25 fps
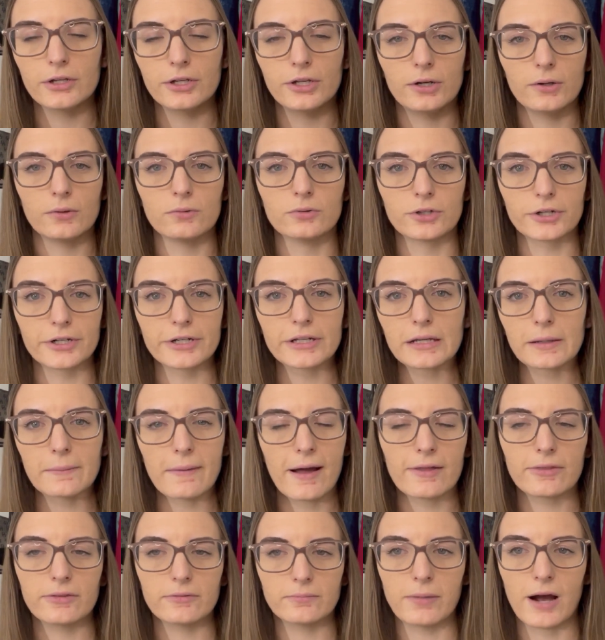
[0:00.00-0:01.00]
learning
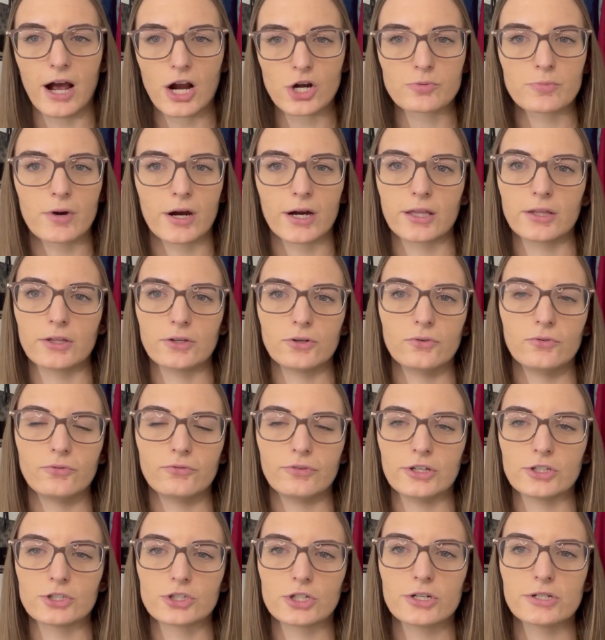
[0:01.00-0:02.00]
about Poshmark and the new
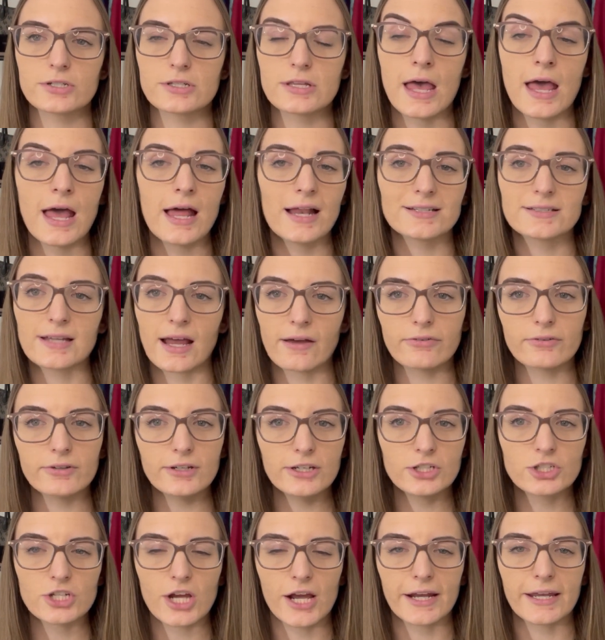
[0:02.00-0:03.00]
features,
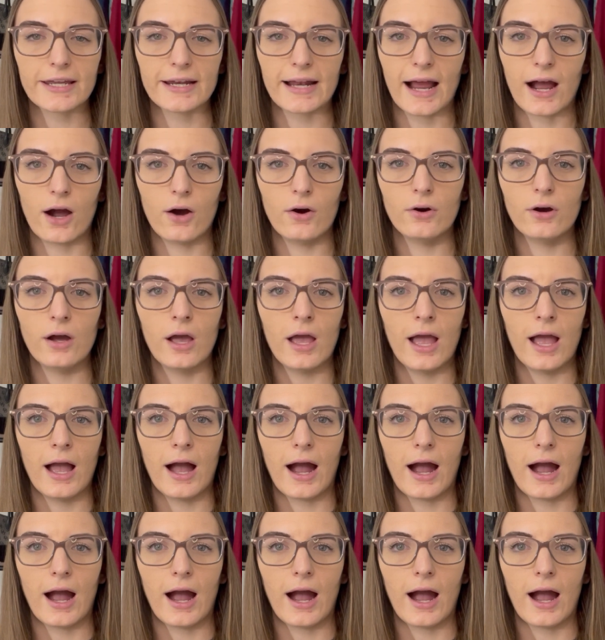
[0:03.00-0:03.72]
definitely check it out.